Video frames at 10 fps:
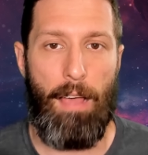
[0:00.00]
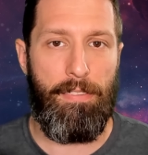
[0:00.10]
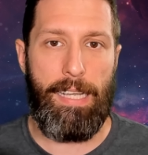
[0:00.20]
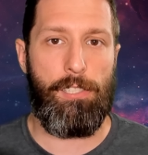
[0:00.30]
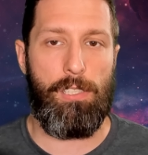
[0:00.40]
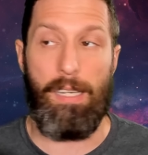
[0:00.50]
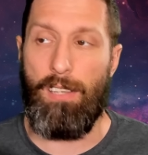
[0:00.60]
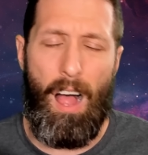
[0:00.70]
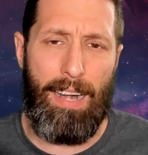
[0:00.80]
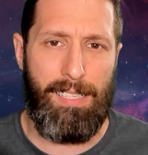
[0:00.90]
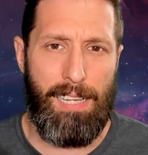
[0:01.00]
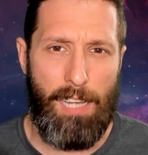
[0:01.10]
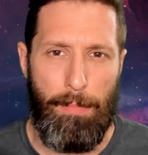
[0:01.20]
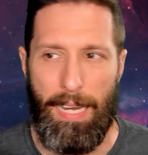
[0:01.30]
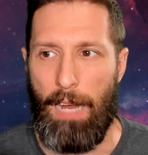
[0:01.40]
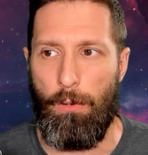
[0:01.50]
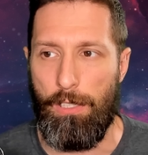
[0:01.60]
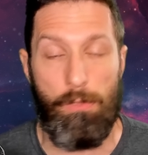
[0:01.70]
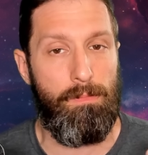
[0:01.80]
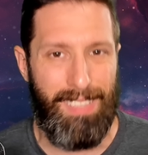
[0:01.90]
Now, this is honestly something I
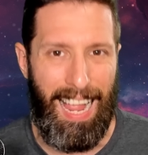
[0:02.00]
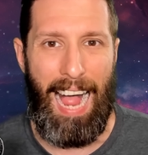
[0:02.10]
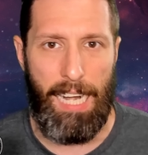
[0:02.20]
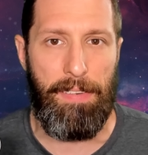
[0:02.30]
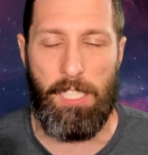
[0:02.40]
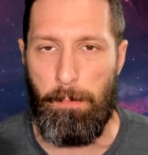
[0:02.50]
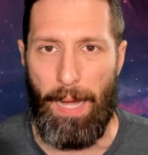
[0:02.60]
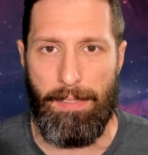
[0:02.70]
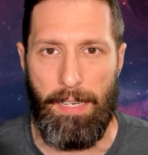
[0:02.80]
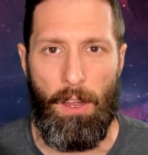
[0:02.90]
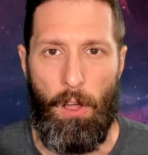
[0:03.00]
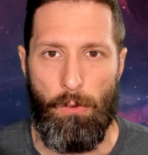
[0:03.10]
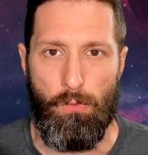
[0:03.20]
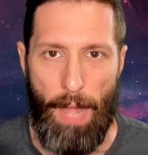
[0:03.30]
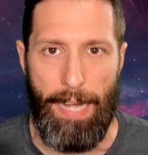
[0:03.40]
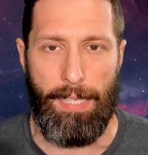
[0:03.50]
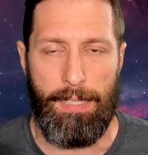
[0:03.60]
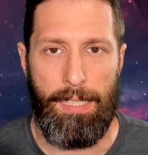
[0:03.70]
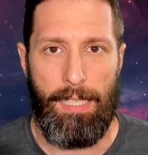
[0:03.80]
was kind of expecting already